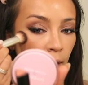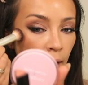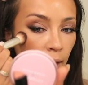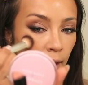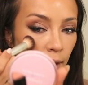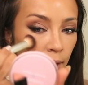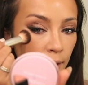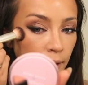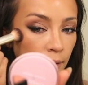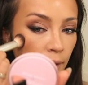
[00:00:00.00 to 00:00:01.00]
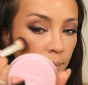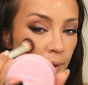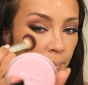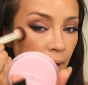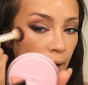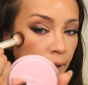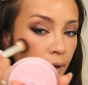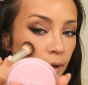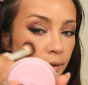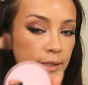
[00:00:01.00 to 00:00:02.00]
And then I'm going to pack
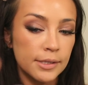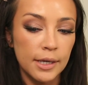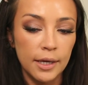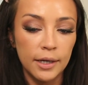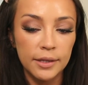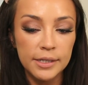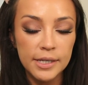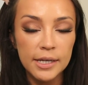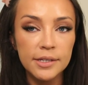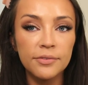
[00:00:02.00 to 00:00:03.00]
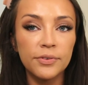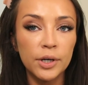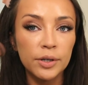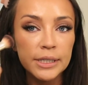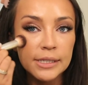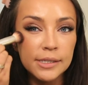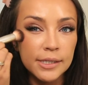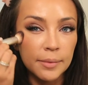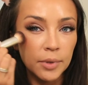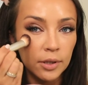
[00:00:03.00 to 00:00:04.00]
it on the skin. And this has a very
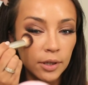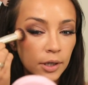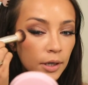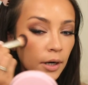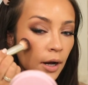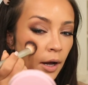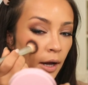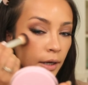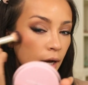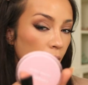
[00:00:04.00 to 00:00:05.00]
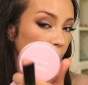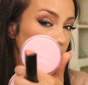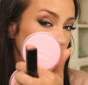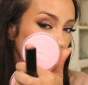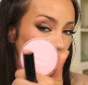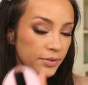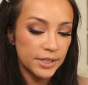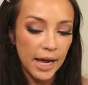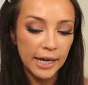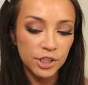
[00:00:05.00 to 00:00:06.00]
similar kind of
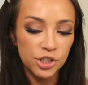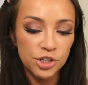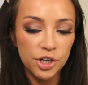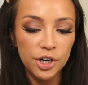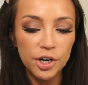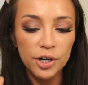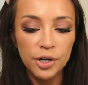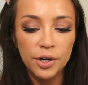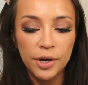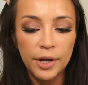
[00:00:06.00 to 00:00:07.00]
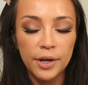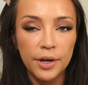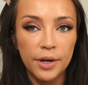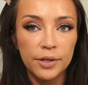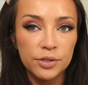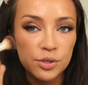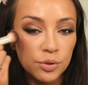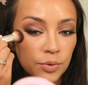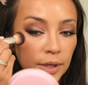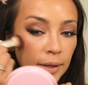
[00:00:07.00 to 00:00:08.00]
texture
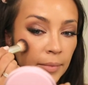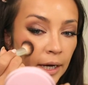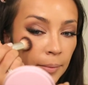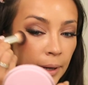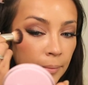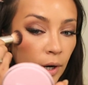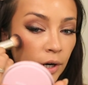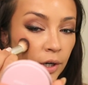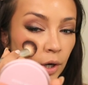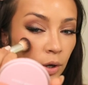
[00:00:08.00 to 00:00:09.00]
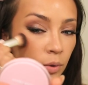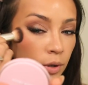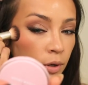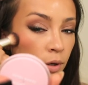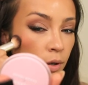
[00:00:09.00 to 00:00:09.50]
to the Makeup by Mario